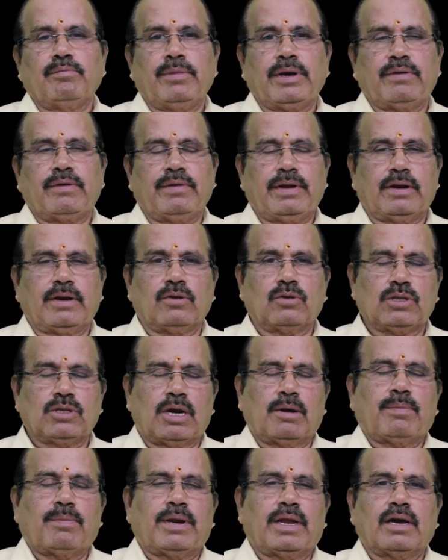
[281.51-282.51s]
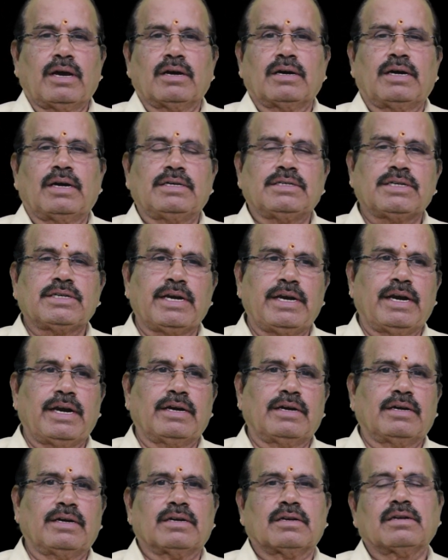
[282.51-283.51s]
between Rudraprayag and
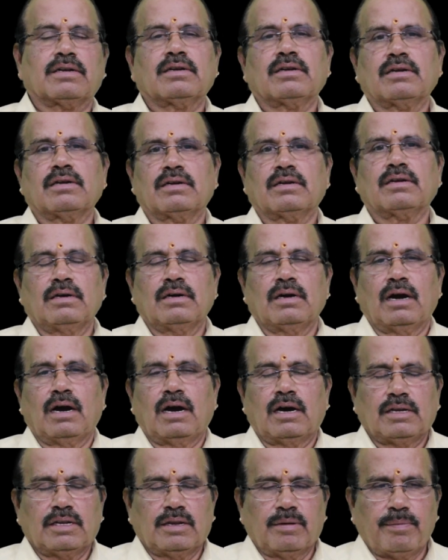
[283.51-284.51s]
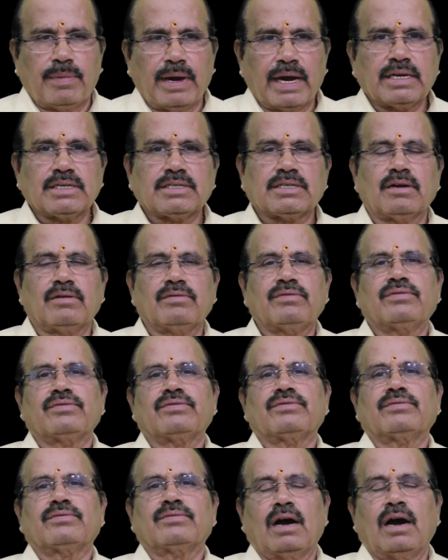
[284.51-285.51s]
Srinagar on the banks
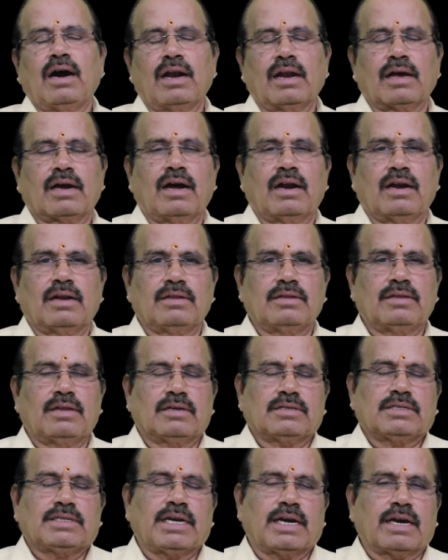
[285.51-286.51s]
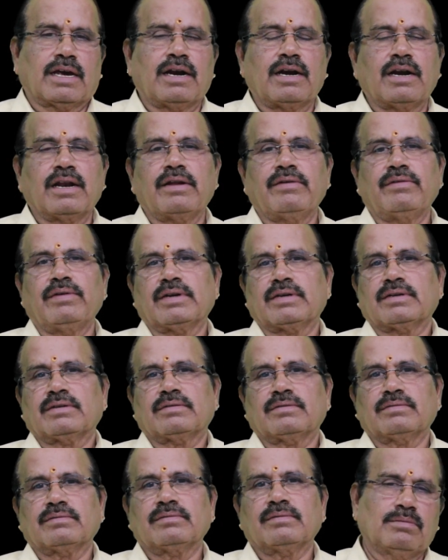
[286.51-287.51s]
of Alakananda sacred river.
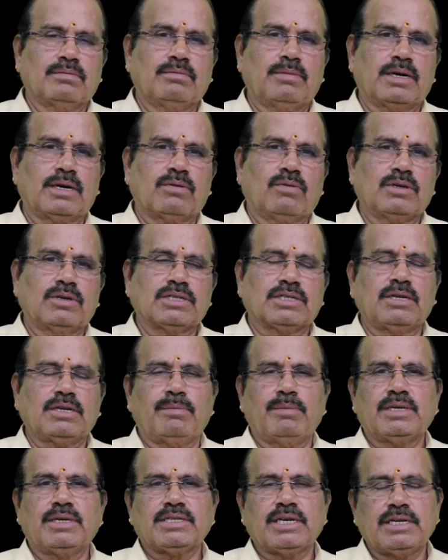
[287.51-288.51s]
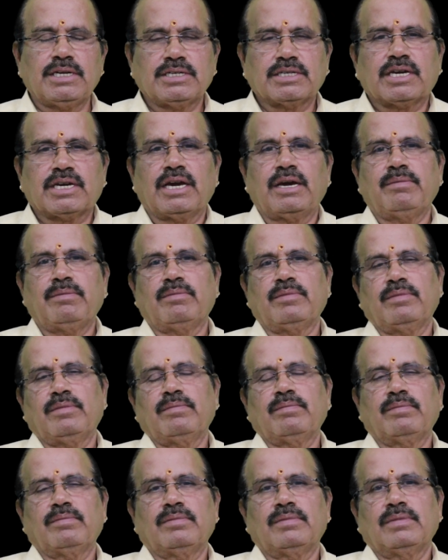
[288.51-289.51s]
But once the message
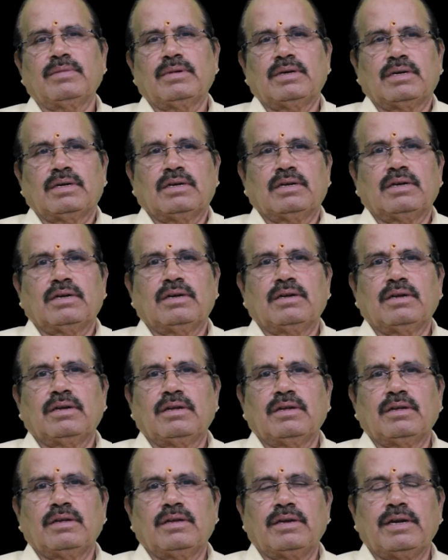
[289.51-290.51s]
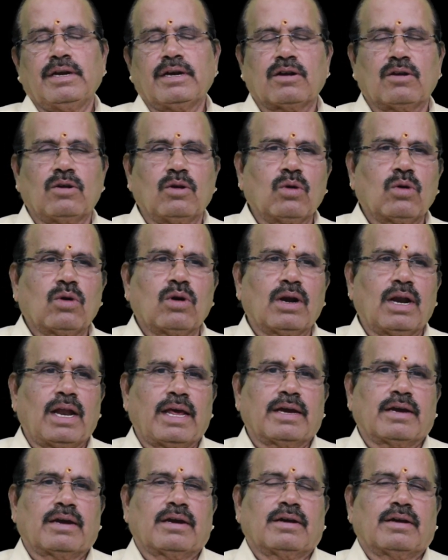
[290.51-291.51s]
came, it looked
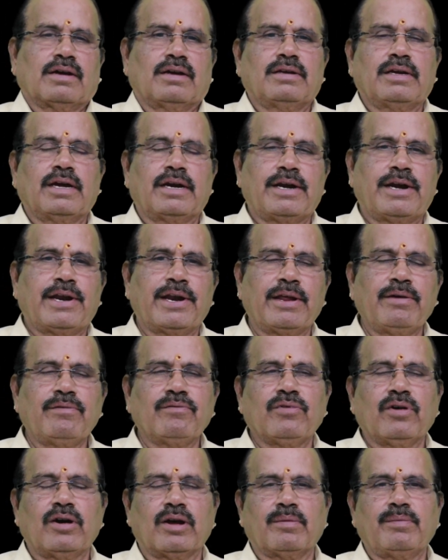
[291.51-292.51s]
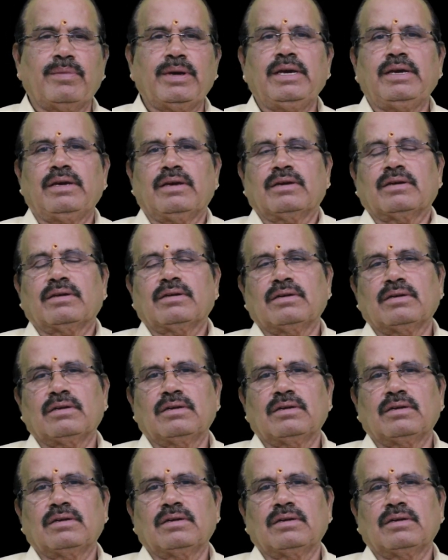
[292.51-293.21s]
like a dream for me.